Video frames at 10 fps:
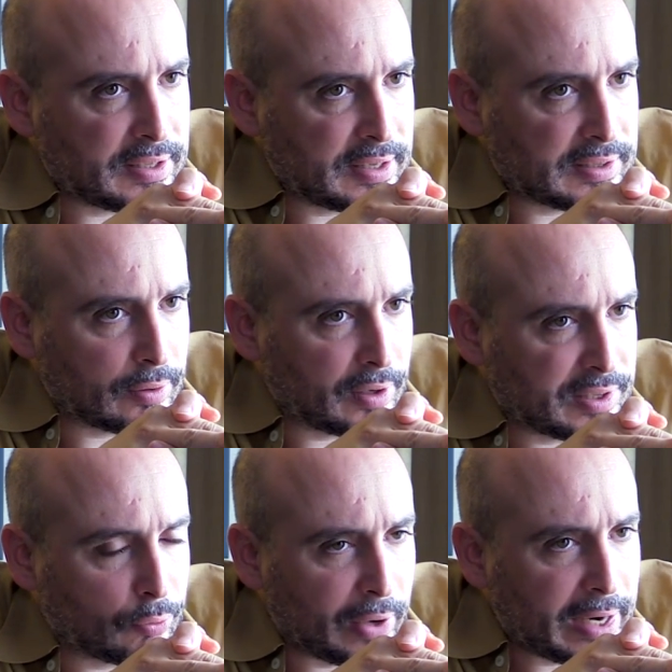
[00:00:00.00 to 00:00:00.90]

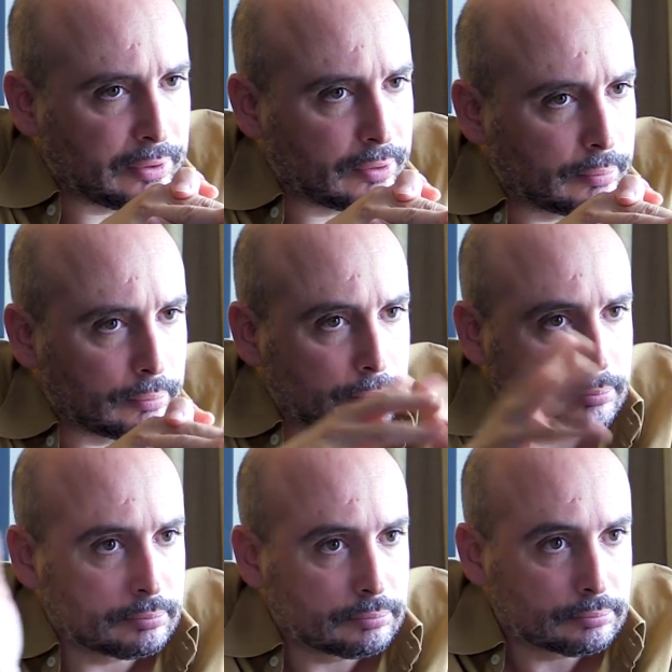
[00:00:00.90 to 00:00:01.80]
It's a
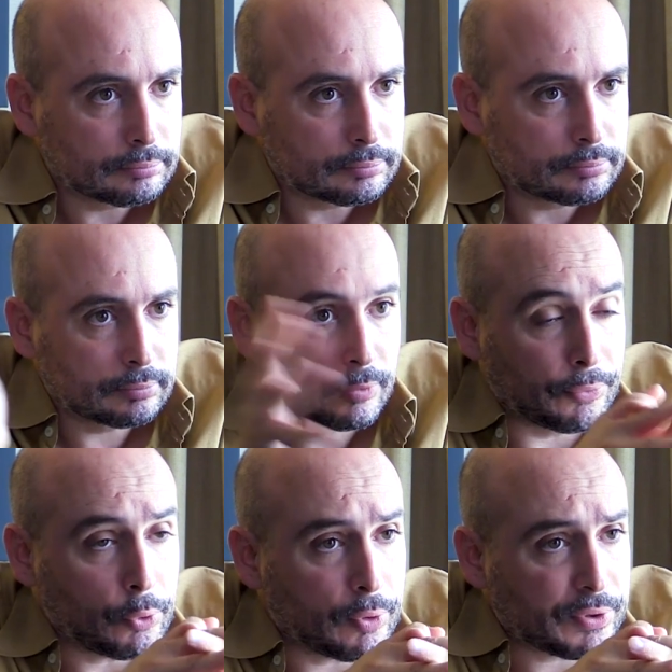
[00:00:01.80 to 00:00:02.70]
random
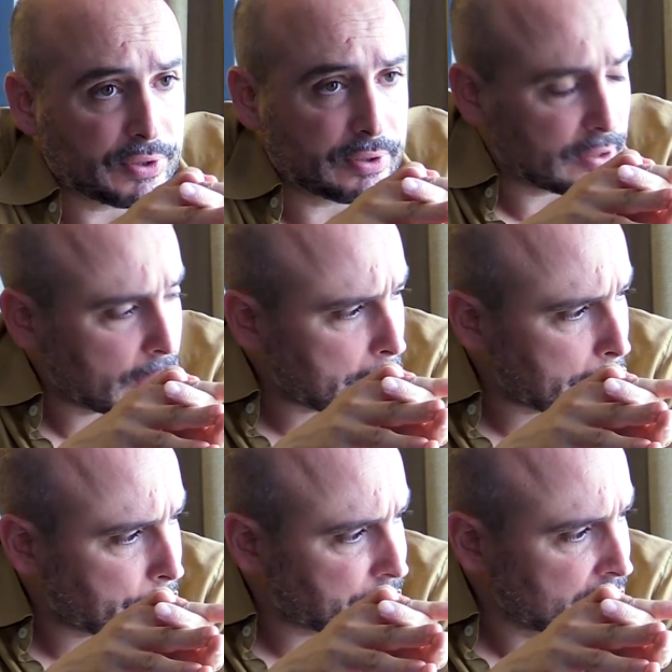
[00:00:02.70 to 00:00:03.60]
force.
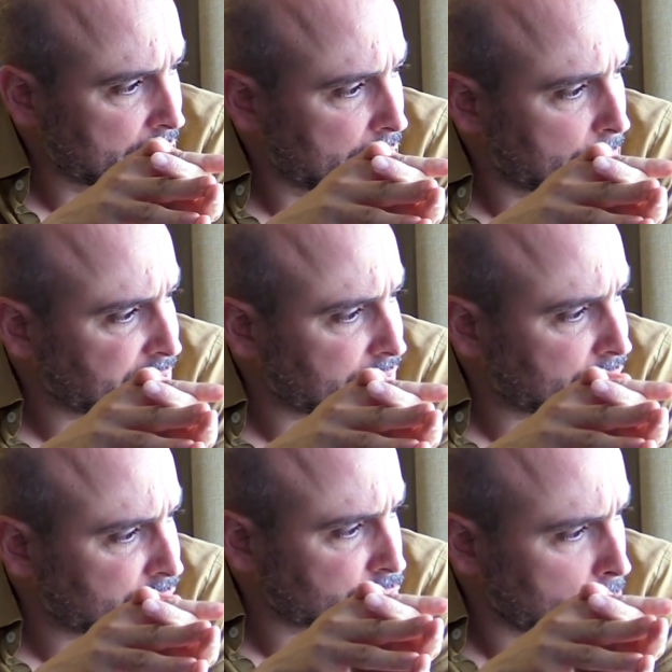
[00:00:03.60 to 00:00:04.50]

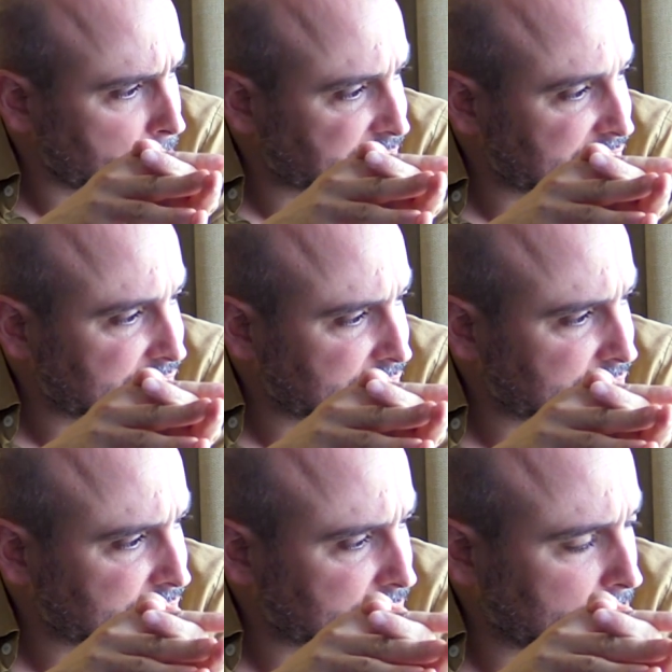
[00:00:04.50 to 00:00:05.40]
But the
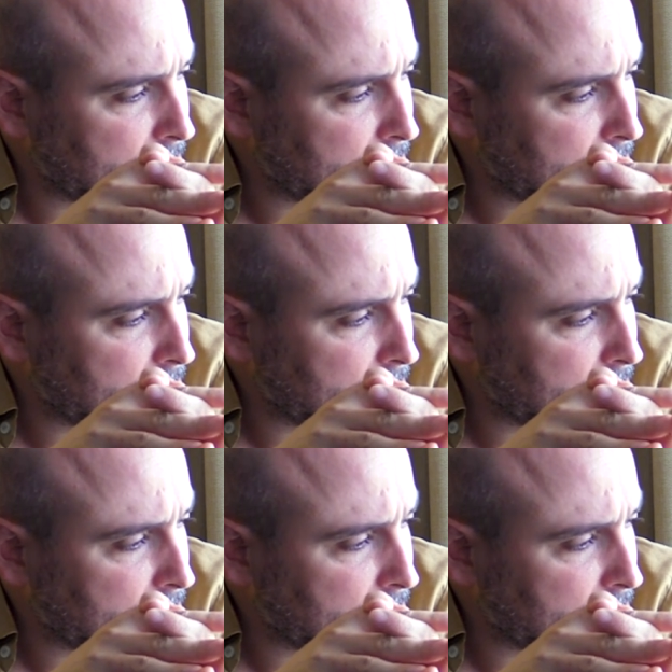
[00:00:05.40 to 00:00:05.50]
shops,